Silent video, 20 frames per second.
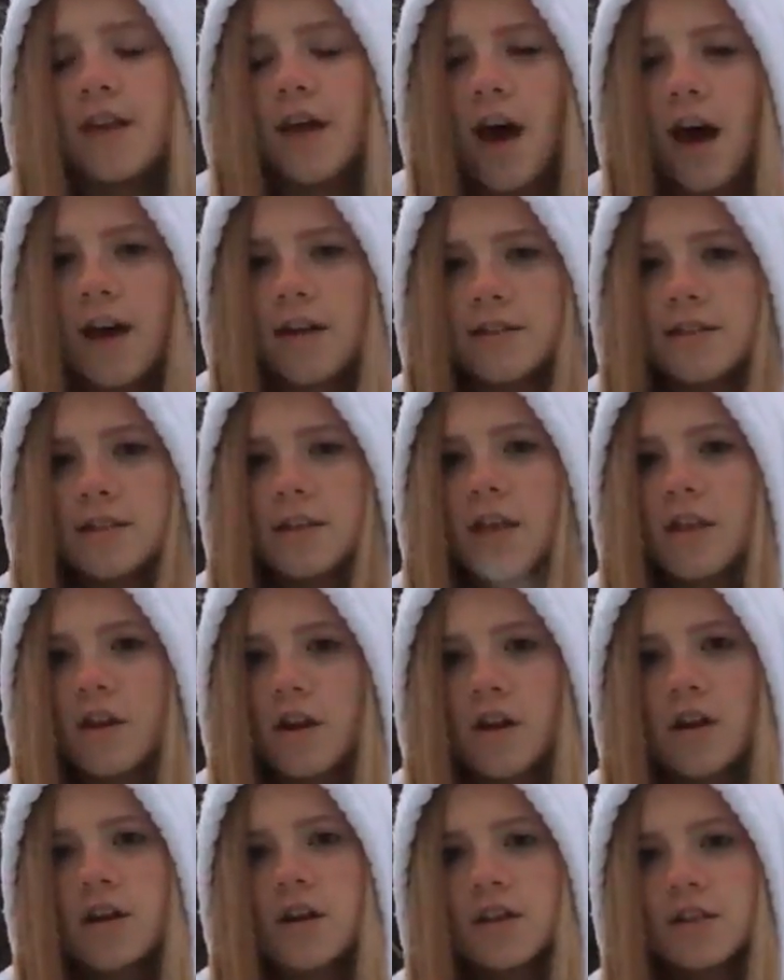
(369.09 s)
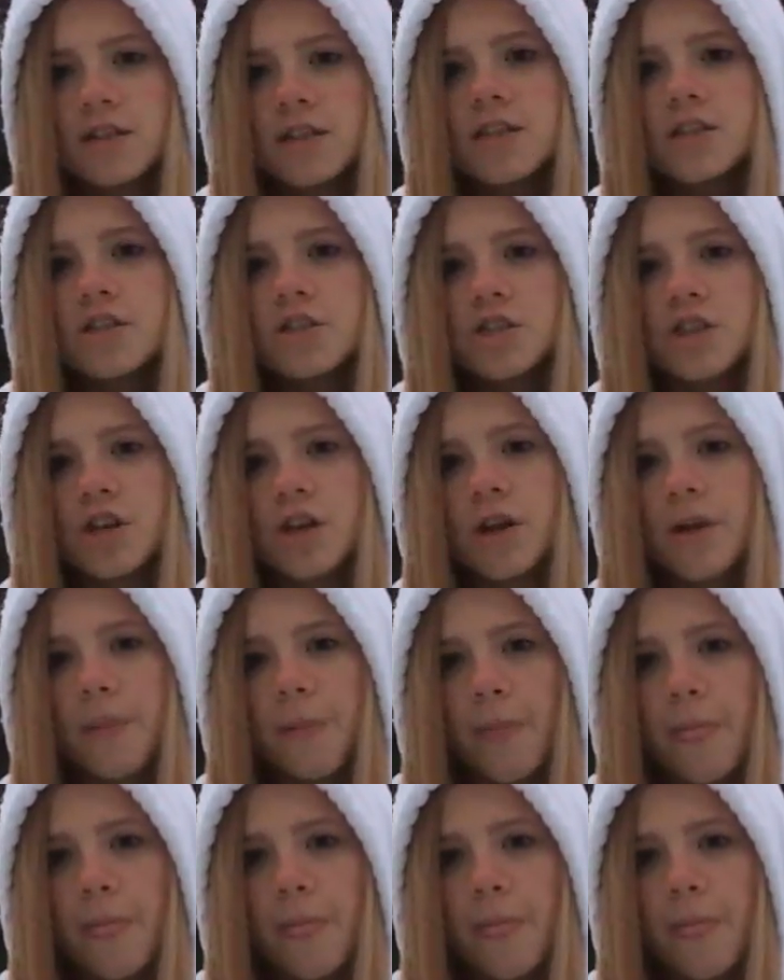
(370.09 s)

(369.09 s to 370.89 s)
that and say they're a good teacher,